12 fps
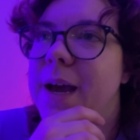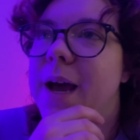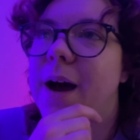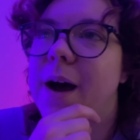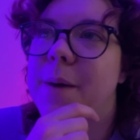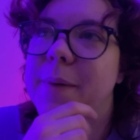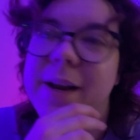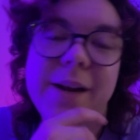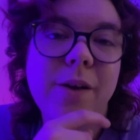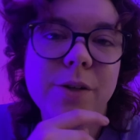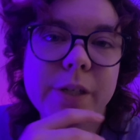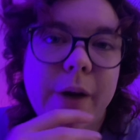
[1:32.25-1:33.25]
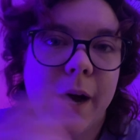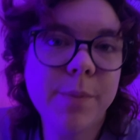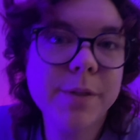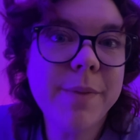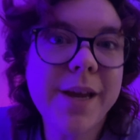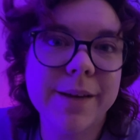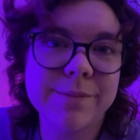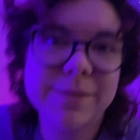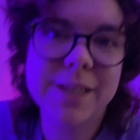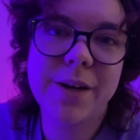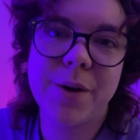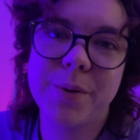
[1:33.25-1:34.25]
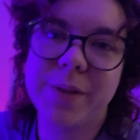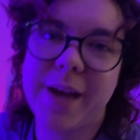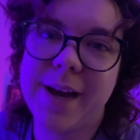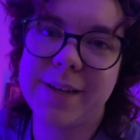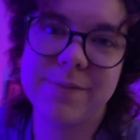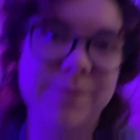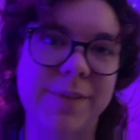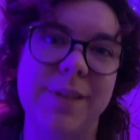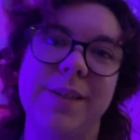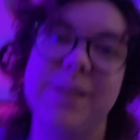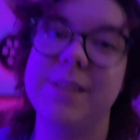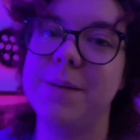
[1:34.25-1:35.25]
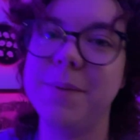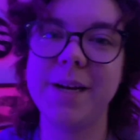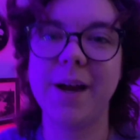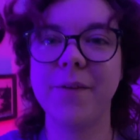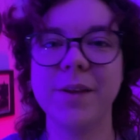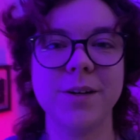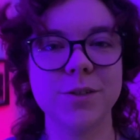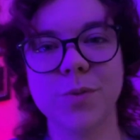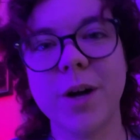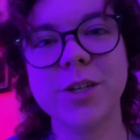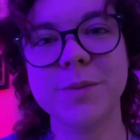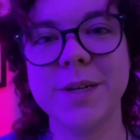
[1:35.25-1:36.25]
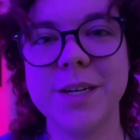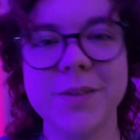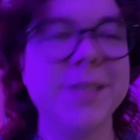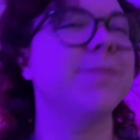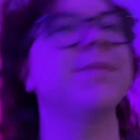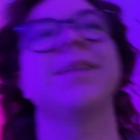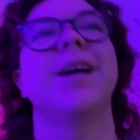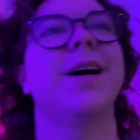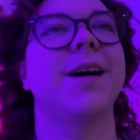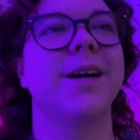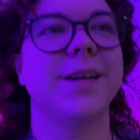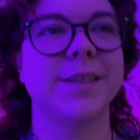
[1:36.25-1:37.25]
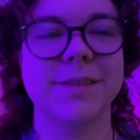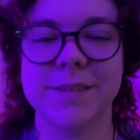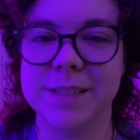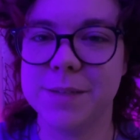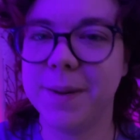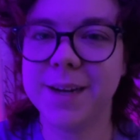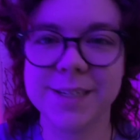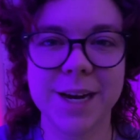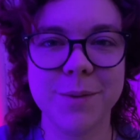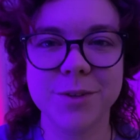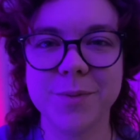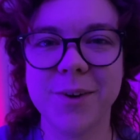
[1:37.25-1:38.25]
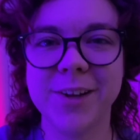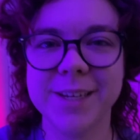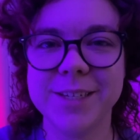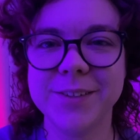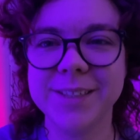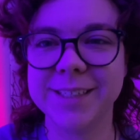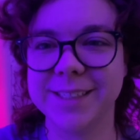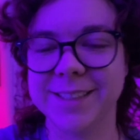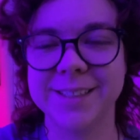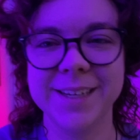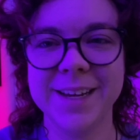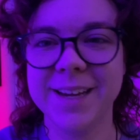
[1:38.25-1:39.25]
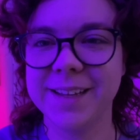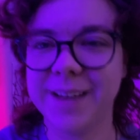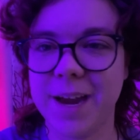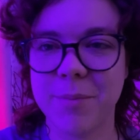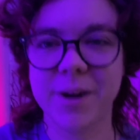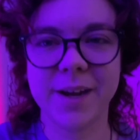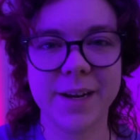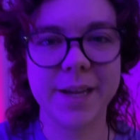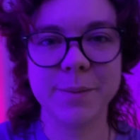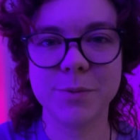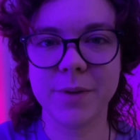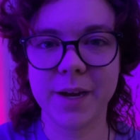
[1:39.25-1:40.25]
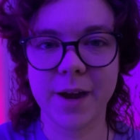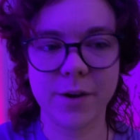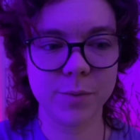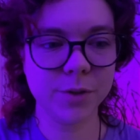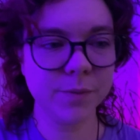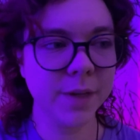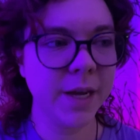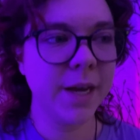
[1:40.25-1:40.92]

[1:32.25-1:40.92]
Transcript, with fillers: Um, and it also helps me to know that somebody out there is watching me do it, uh, is spending time with me while I do it, and the camera kind of keeps me accountable.